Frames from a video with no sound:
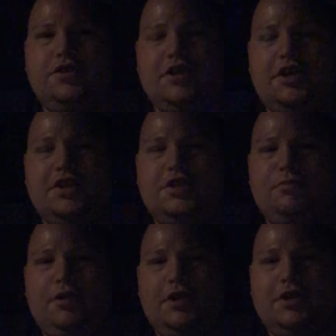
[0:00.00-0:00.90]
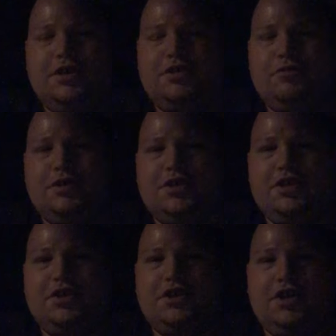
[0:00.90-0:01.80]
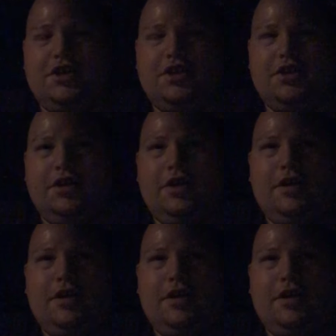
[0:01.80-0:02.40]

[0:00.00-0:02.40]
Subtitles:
against the police and resisting and